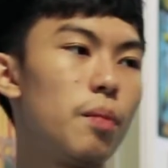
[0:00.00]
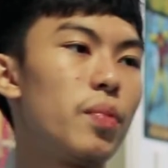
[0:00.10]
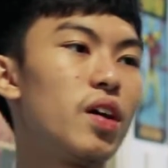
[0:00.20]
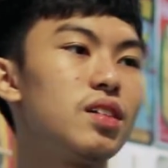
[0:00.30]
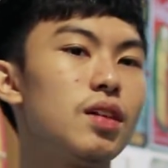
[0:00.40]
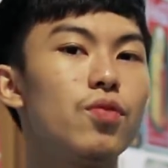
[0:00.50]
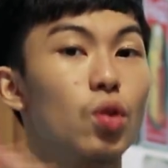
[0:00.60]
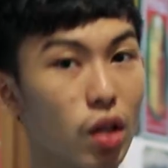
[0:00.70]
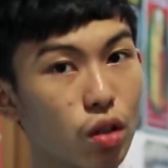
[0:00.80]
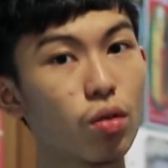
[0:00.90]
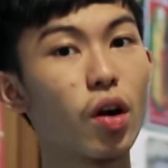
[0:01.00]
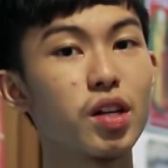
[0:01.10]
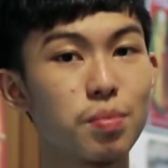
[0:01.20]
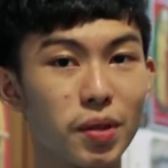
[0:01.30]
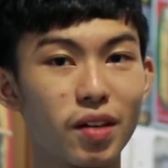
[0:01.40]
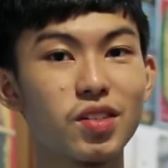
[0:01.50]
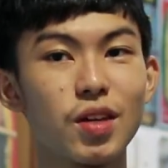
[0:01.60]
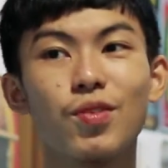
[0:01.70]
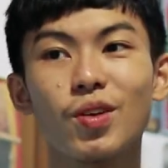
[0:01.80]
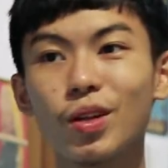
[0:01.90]
but if you're into hospitals,
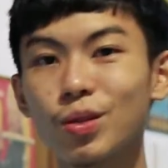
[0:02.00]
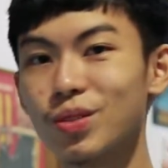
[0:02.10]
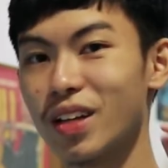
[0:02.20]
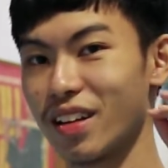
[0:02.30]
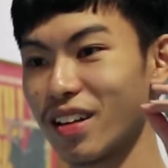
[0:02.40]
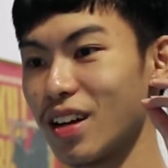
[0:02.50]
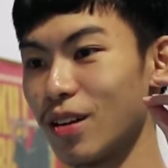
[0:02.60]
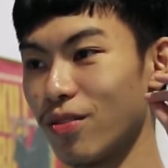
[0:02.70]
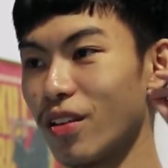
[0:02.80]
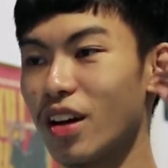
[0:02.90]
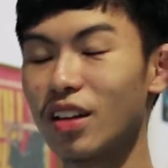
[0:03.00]
if you're into that kind of